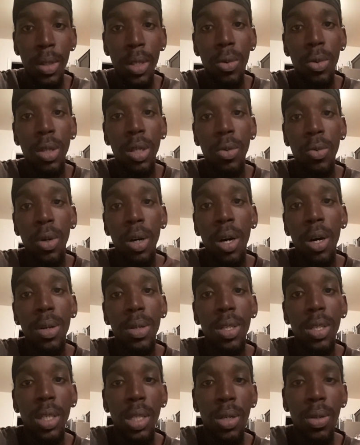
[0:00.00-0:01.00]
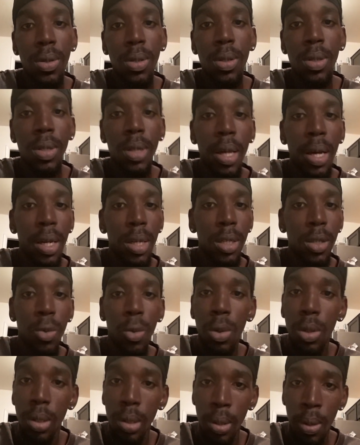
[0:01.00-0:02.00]
which is what all these secret societies
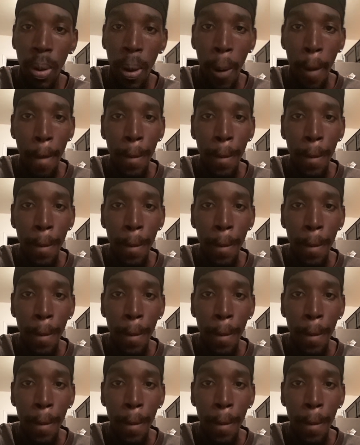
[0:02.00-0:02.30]
worship.